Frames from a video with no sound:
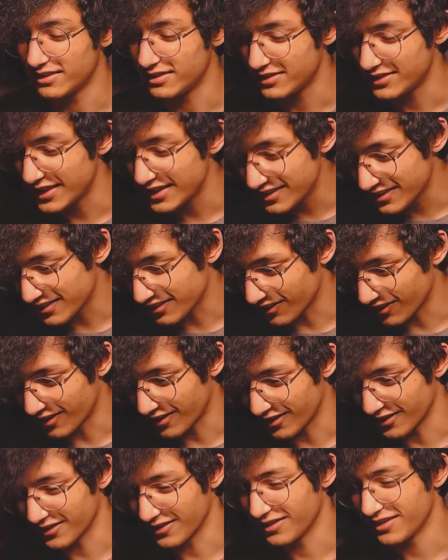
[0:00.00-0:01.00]
this
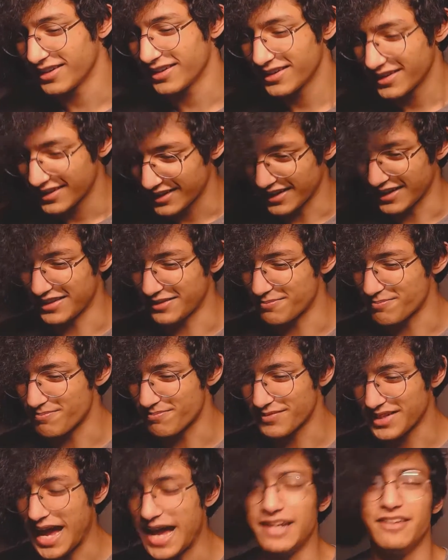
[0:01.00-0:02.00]
long, and they
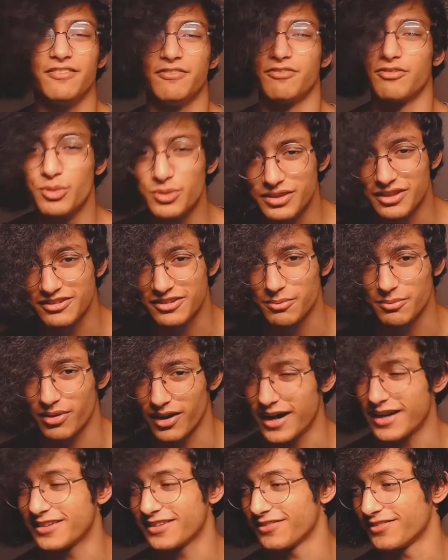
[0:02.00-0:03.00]
kind of ruined the
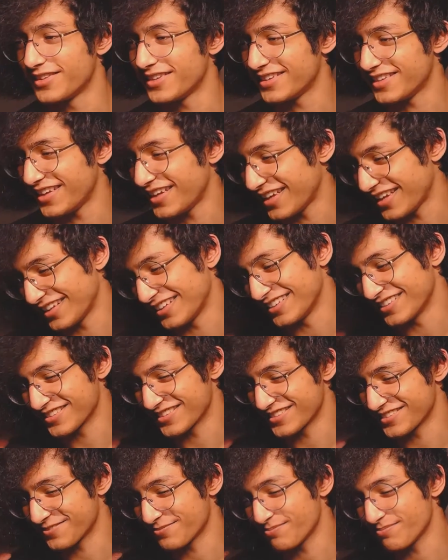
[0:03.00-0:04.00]
surprise of it, and it's
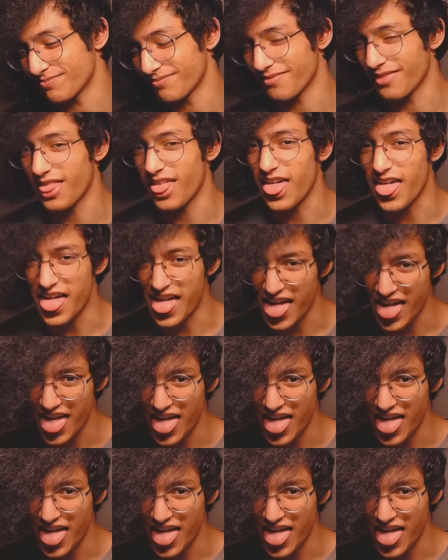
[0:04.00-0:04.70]
just bleh.